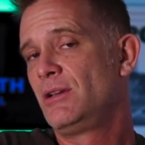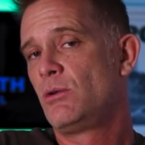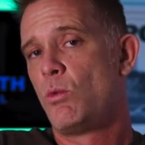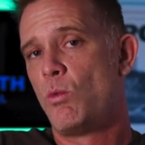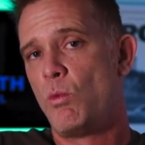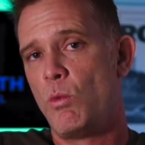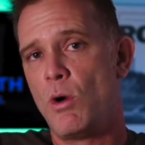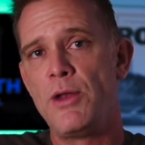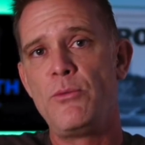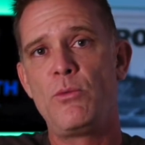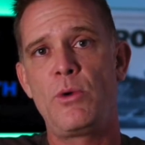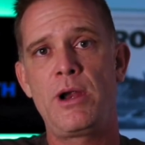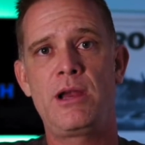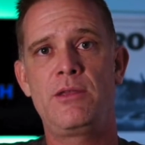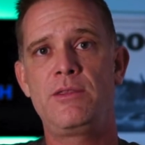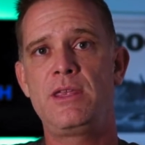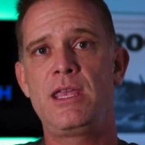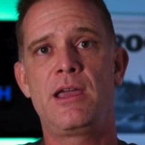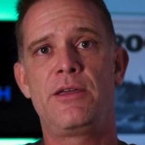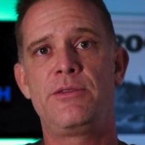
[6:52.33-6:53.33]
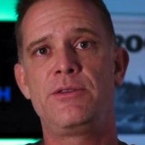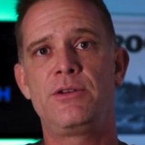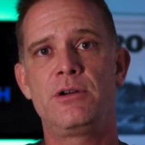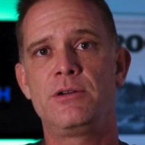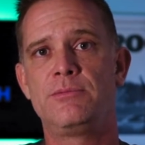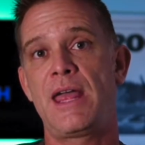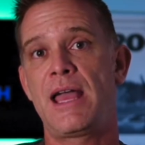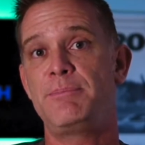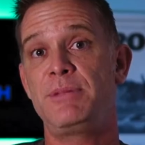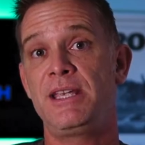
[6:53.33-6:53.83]
One way or the
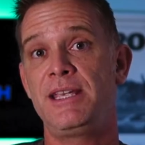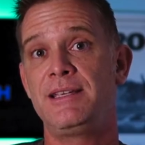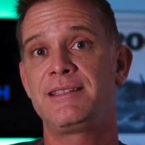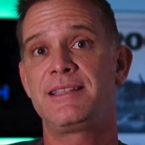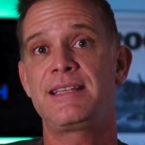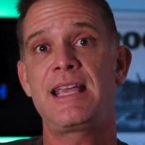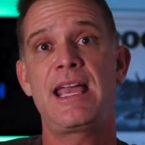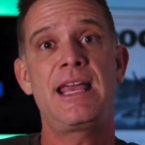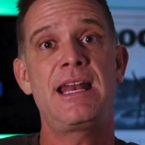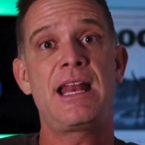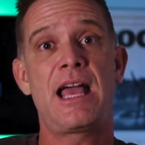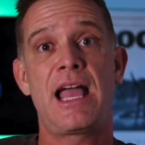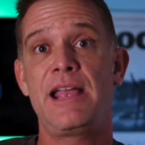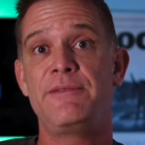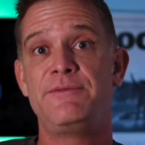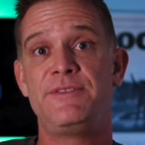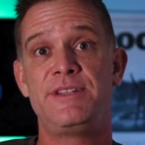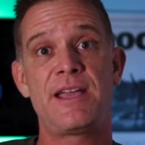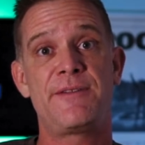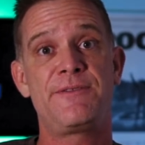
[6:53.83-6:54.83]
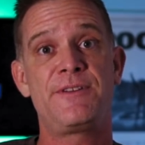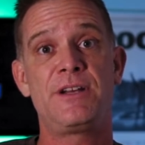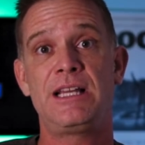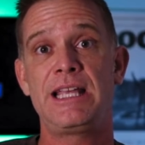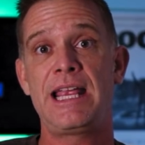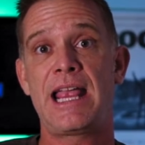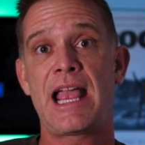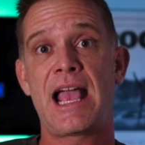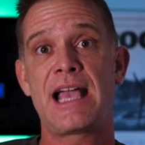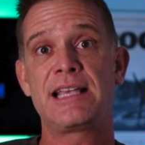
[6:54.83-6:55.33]
other. That being said, I have
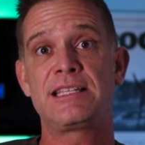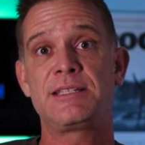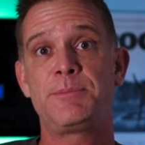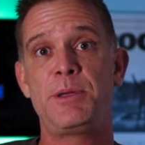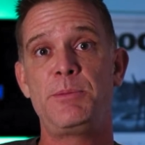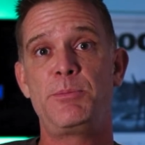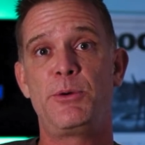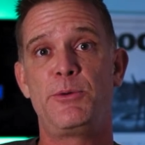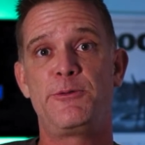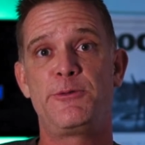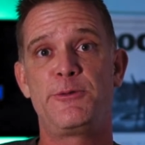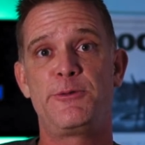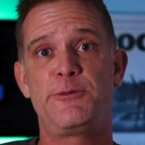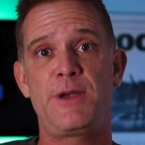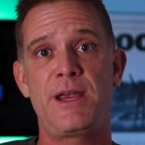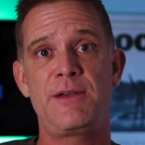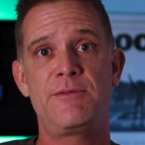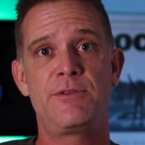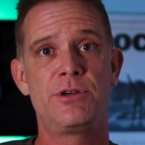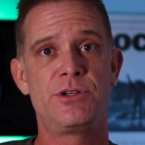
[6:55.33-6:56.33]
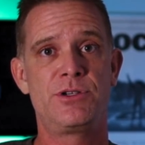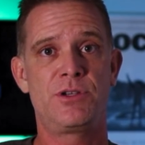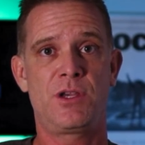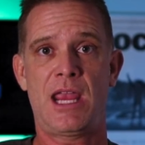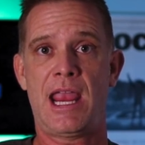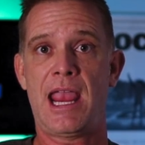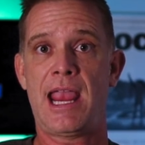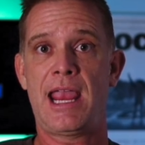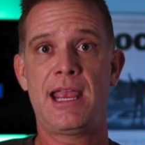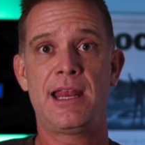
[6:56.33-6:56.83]
definitely asked people for
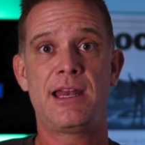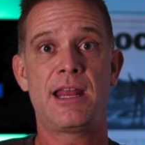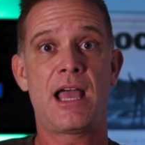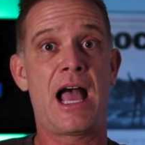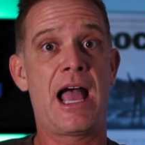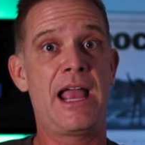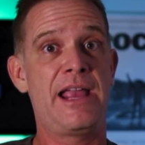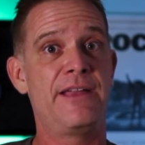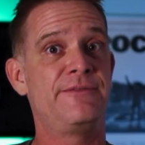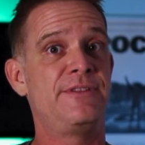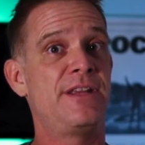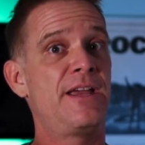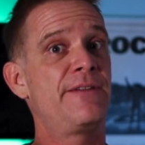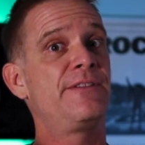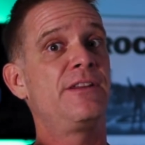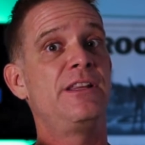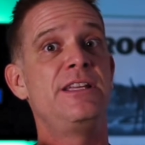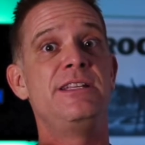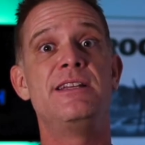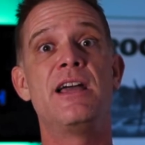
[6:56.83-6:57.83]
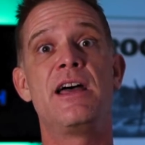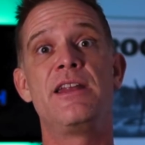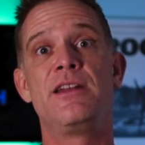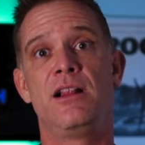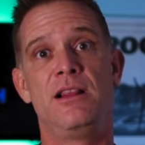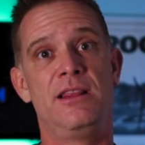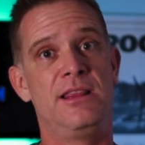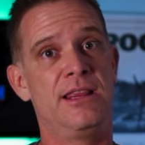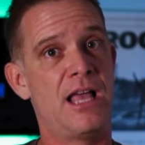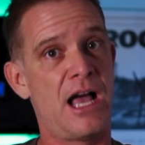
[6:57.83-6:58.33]
favors, and I have definitely done
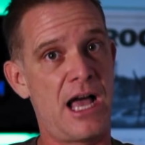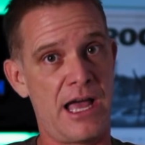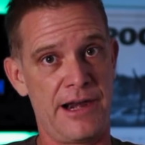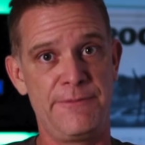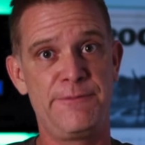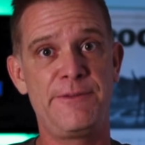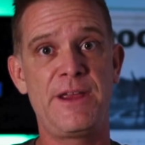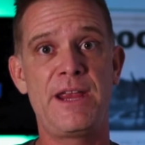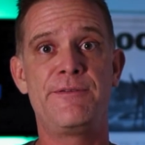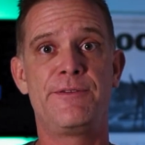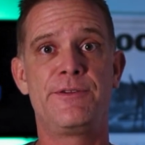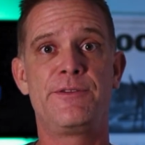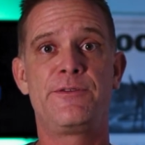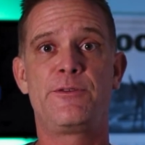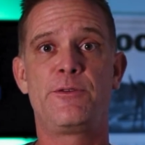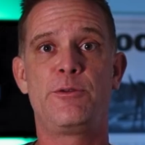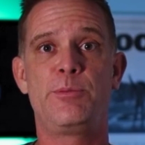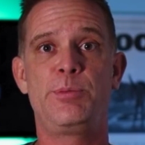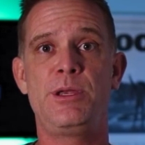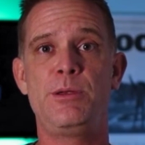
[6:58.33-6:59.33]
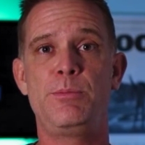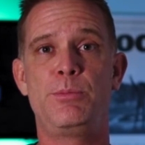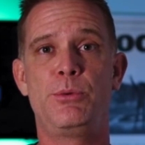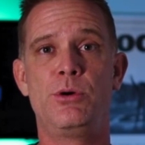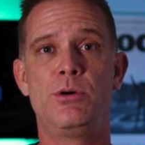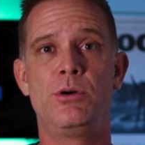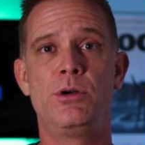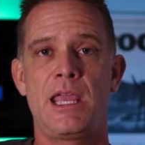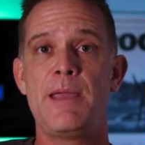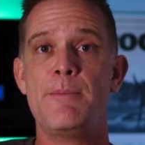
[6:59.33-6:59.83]
a lot of favors for people.